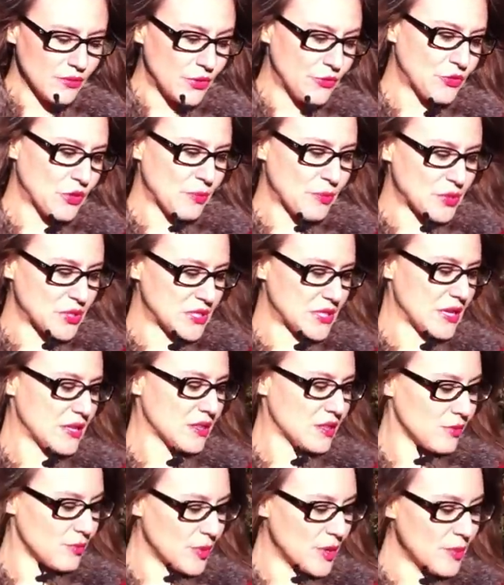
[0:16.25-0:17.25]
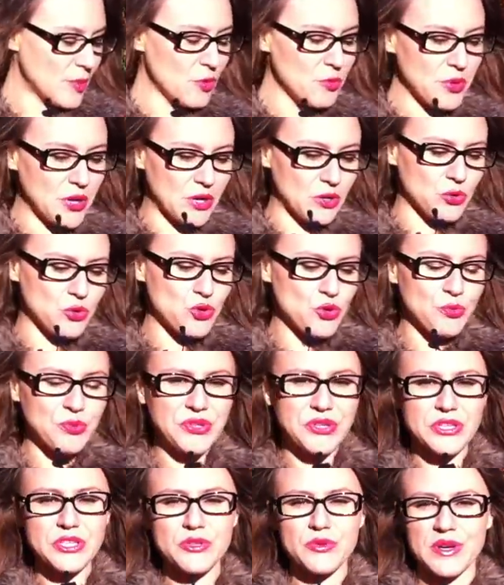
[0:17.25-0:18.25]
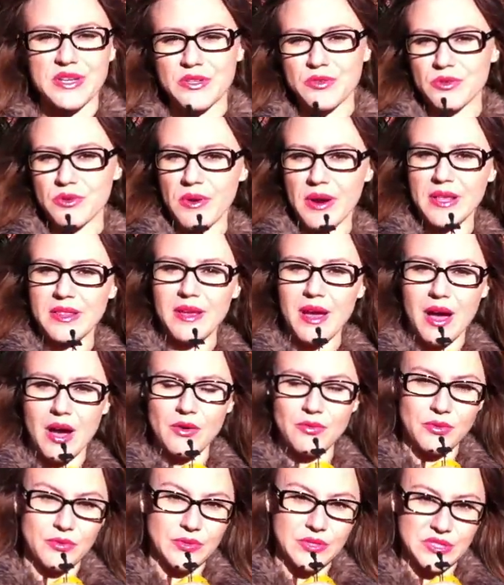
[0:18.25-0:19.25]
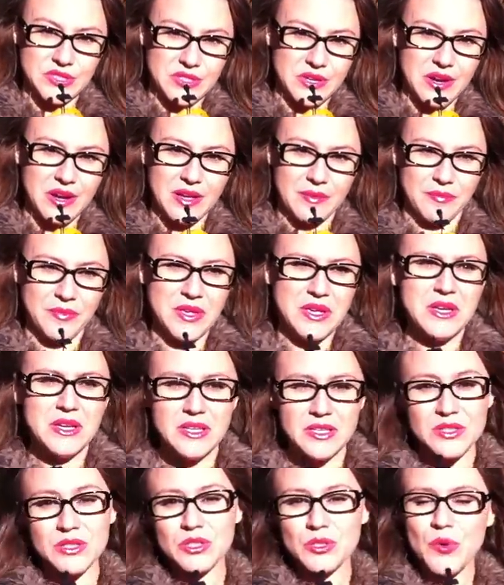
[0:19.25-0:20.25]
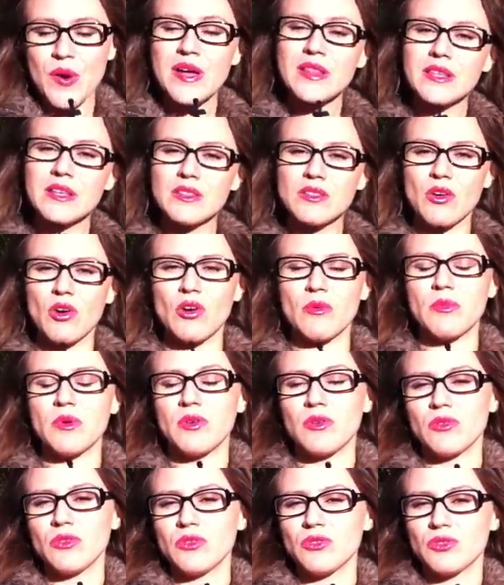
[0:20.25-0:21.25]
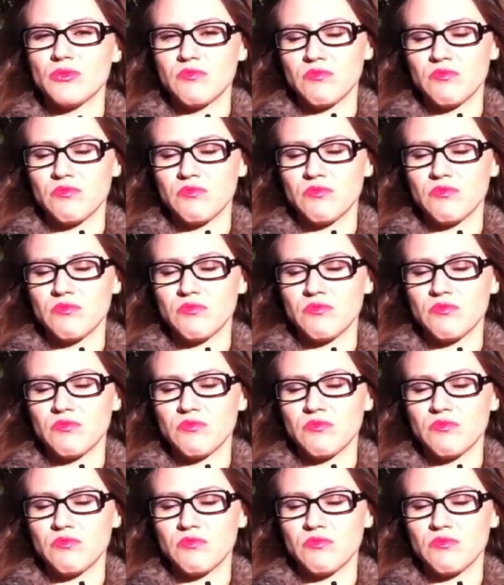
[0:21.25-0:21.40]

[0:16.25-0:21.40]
50% of people, because Jupiter is retrograde half of the time. So it's quite a normal